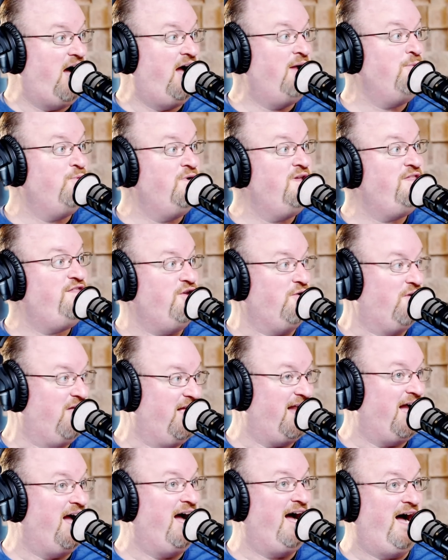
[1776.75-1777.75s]
I'm with you.
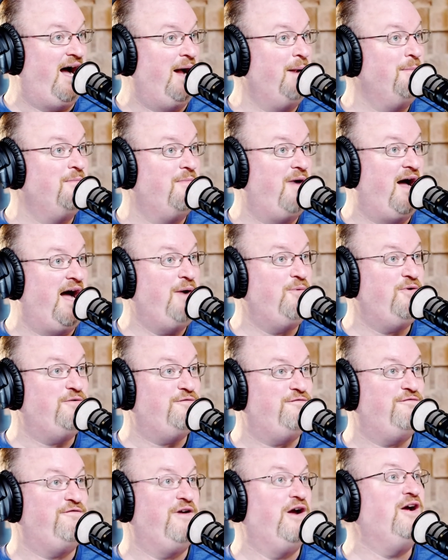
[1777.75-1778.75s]
Like I
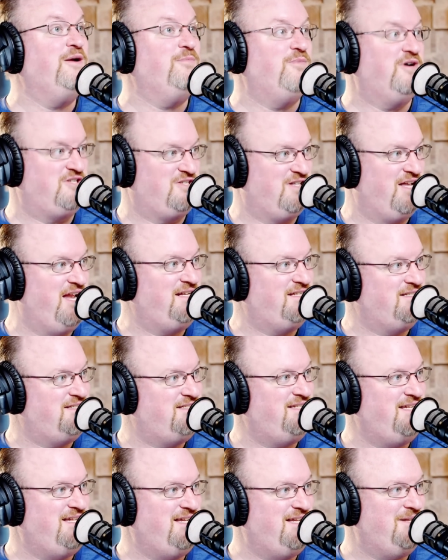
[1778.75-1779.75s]
would very much like to
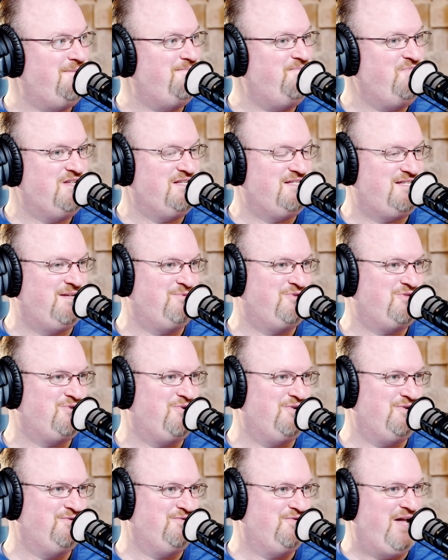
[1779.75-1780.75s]
see some
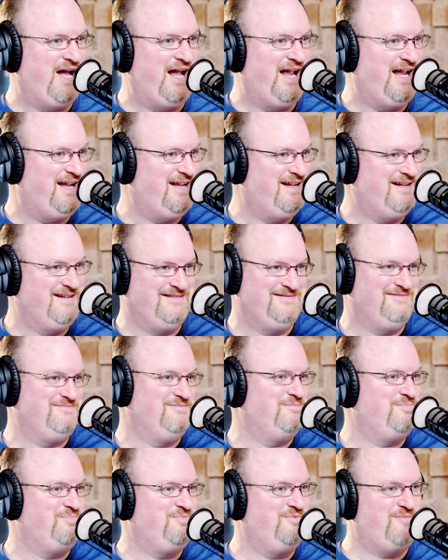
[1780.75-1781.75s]
sort of like
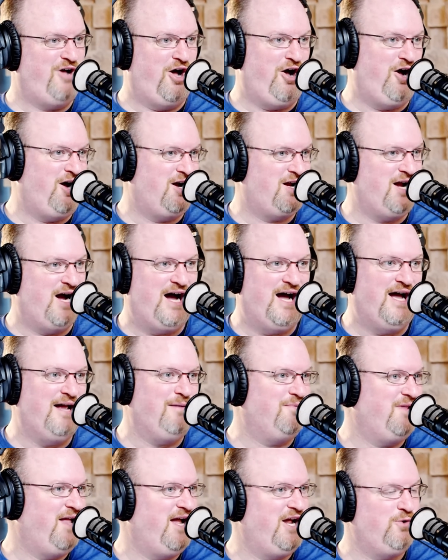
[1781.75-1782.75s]

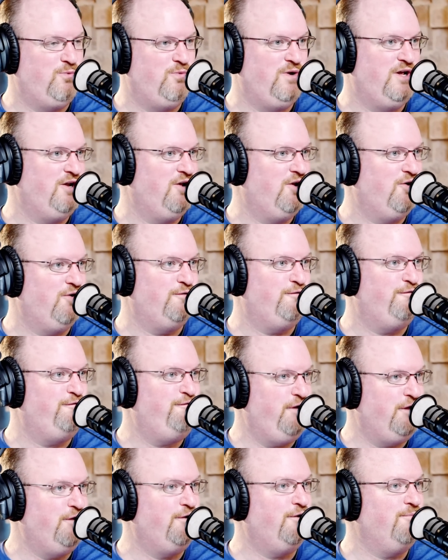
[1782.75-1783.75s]
Hawkeye, Black Widow
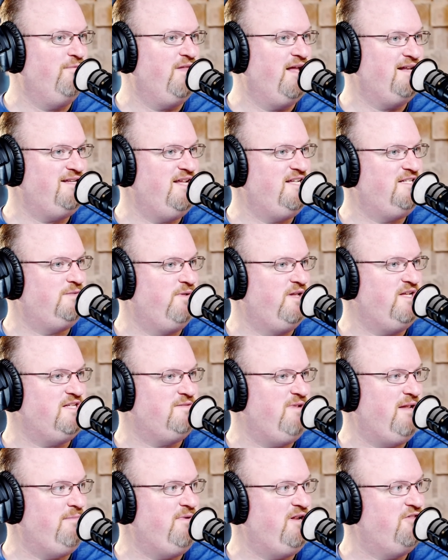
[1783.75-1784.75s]
film that takes
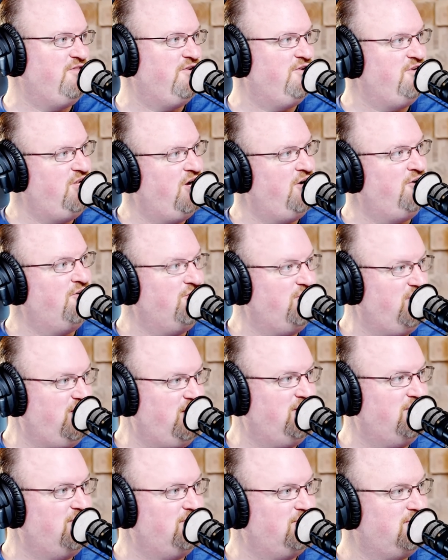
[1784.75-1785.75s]
place maybe in their younger
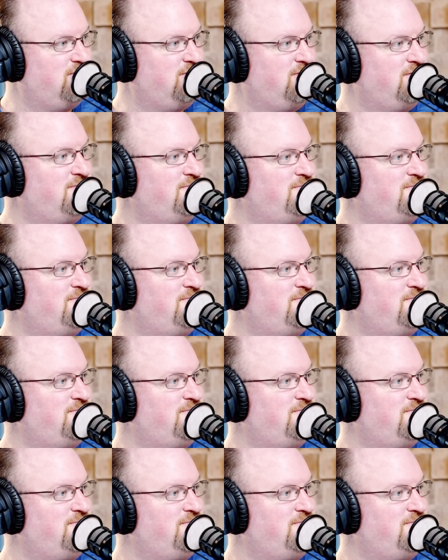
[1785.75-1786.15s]
years.